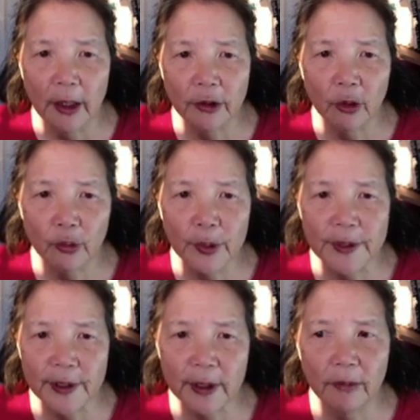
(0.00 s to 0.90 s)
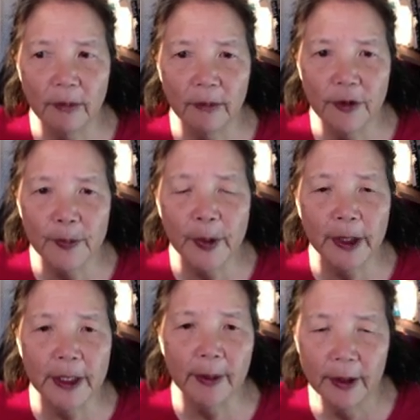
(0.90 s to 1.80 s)
don't risk
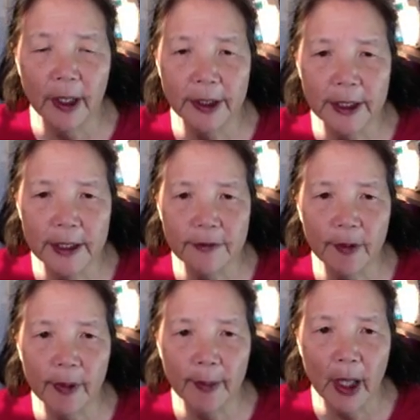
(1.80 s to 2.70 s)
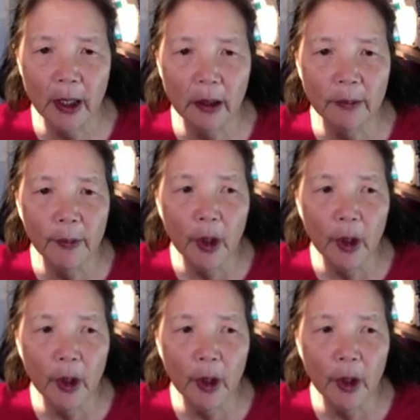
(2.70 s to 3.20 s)
spilling the contents from the bottle.